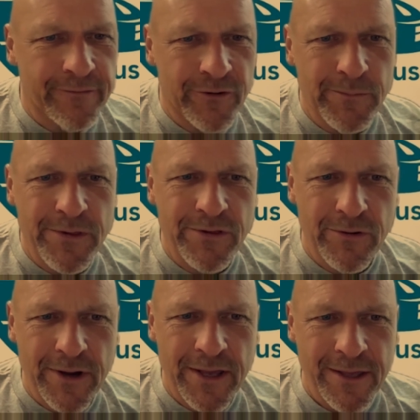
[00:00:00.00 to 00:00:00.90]
from
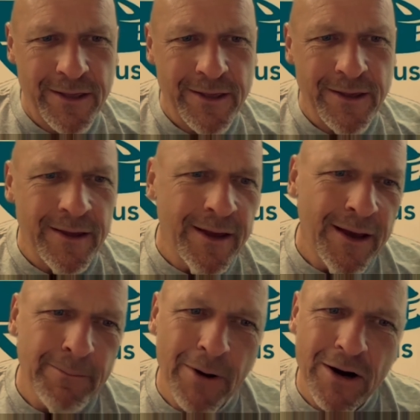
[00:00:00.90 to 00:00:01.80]
Missouri,
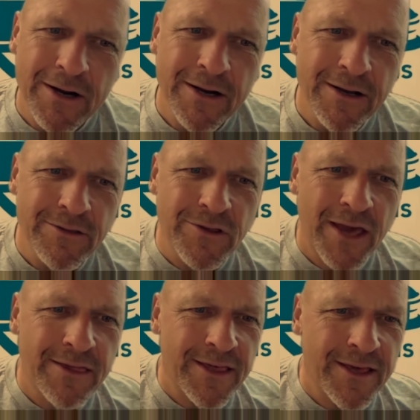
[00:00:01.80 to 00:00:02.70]
Mark
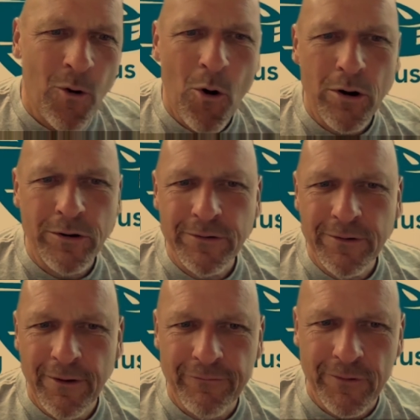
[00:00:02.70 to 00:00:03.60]
J.C. Horton
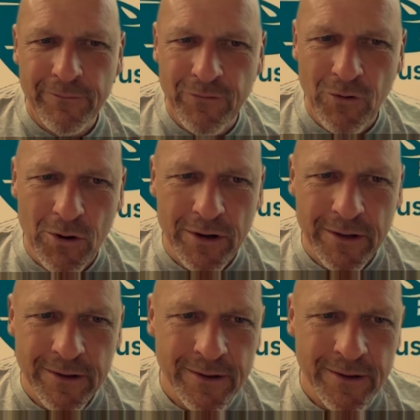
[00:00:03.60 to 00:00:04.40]
from Florida,